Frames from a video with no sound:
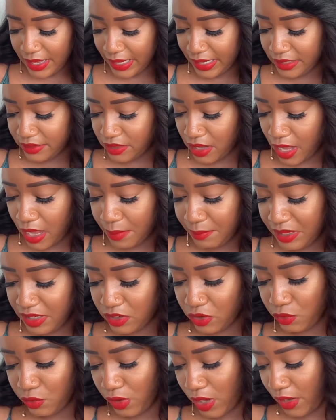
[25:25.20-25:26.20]
He taught me
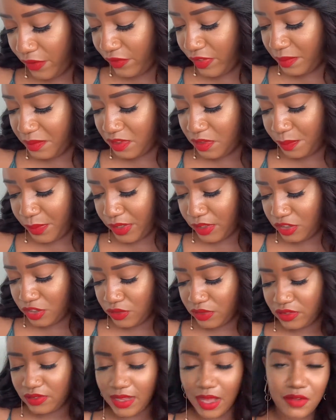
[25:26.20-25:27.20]
to run from
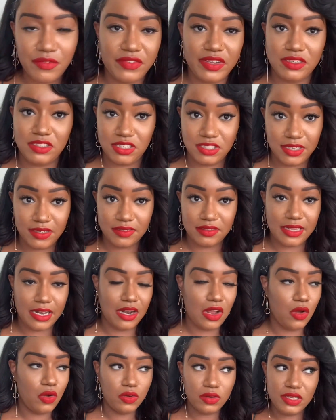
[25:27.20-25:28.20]
spiritual selfishness
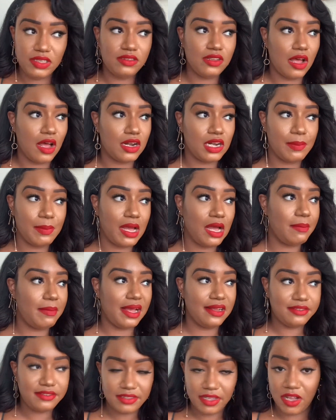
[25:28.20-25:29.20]
that only talked about
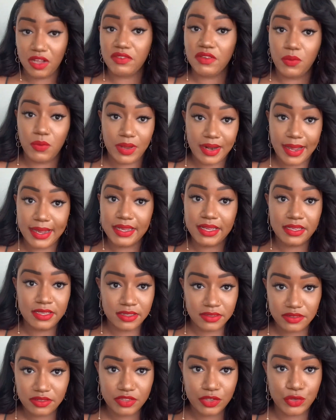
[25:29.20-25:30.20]
myself and what I could
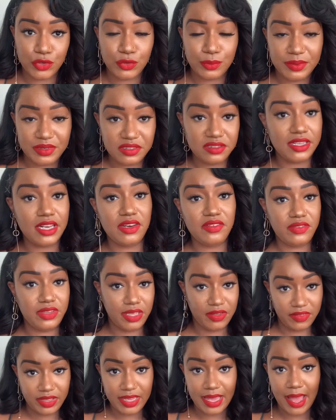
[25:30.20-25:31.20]
consume instead of
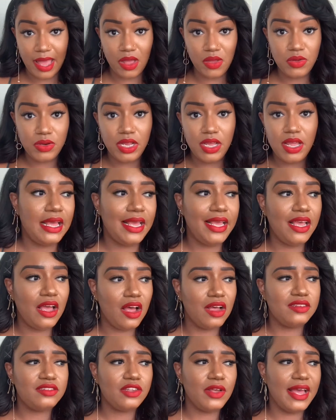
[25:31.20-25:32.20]
giving out. He
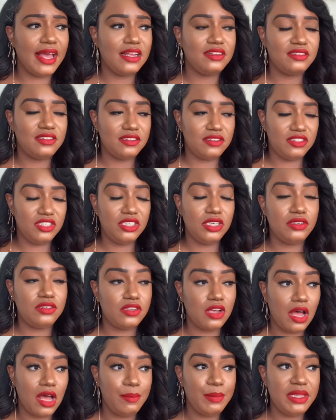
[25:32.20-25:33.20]
also has
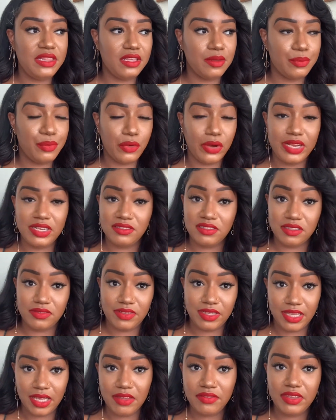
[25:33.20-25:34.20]
taught me the importance
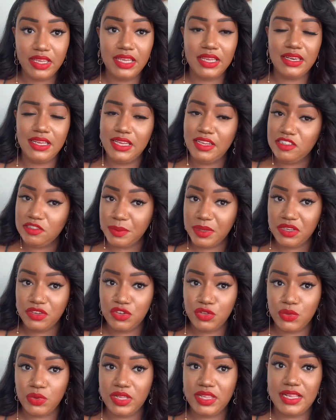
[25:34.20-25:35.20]
of giving, and he's
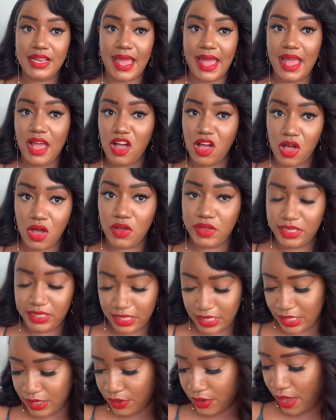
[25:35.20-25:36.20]
been doing that all
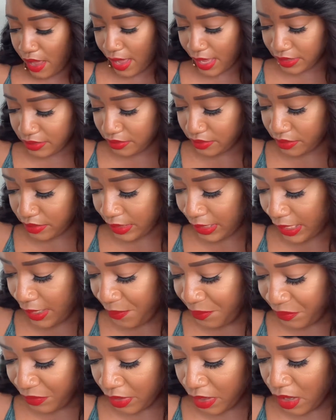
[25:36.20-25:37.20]
year,
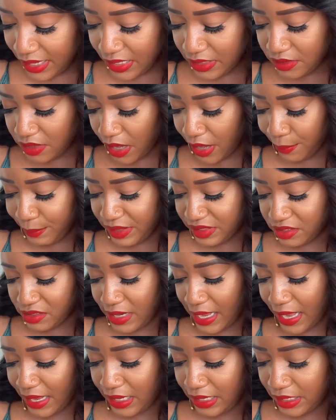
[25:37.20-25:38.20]
honestly. He taught me to
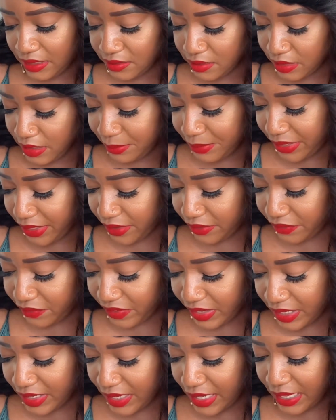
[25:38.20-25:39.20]
not easily be
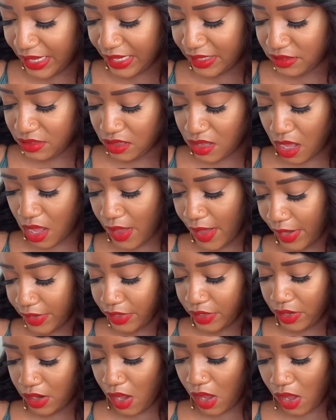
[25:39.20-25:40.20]
offended and to
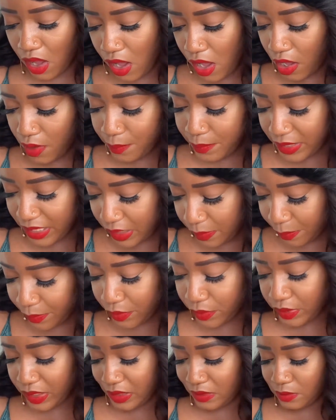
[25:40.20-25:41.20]
honor all
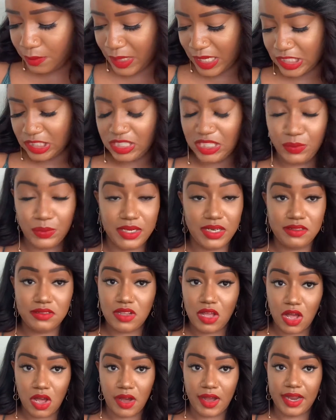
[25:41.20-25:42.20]
people, especially when it's
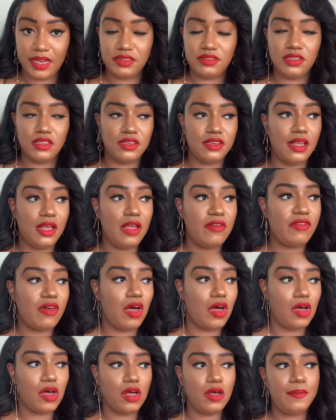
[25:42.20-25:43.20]
hard, to love
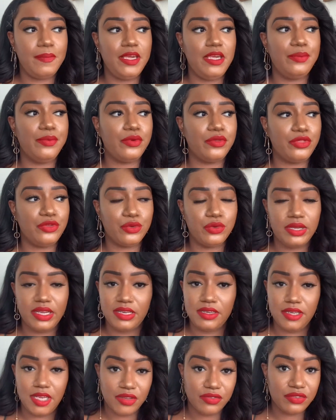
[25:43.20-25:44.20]
all people through
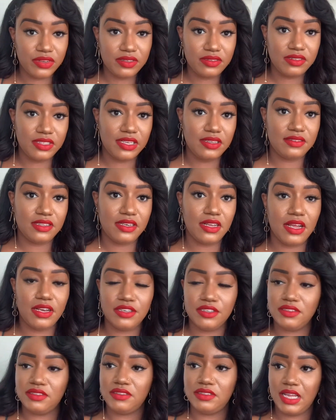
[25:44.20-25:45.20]
indifferences and
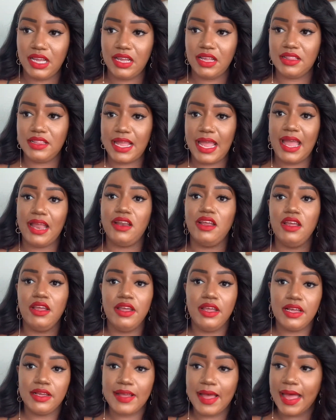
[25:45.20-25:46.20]
understand that
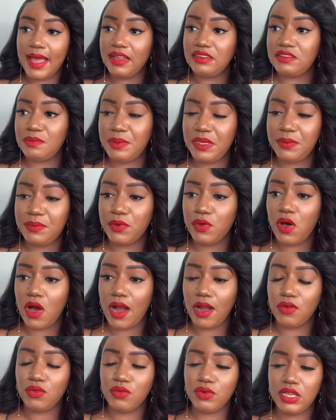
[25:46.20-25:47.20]
God's people
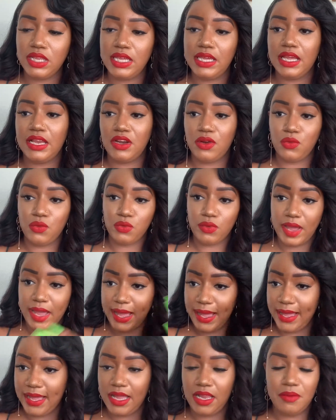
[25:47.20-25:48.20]
are really an
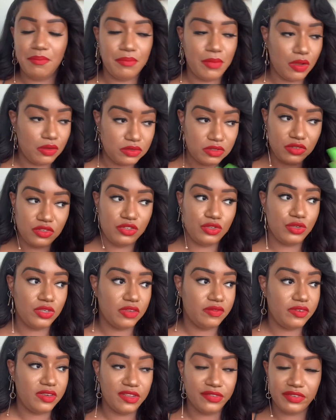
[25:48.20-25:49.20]
array and multitude
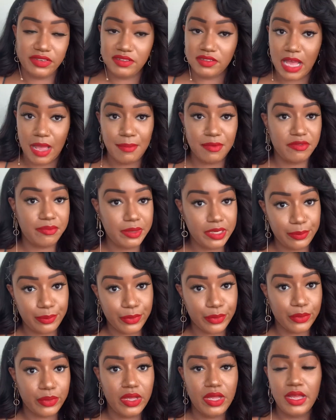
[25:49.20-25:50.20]
of different type of
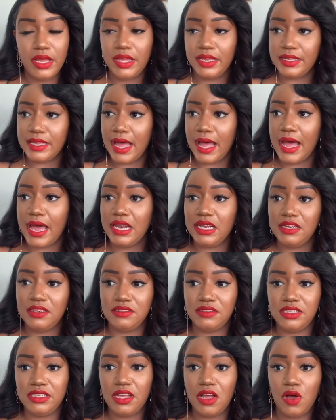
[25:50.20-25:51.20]
people. God
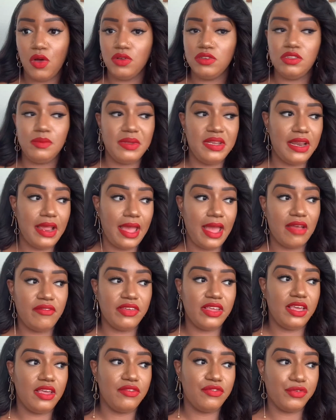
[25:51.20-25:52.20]
is the ultimate
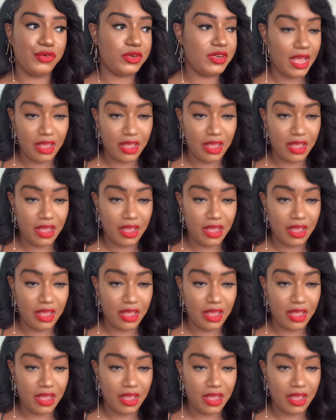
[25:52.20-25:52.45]
advocate for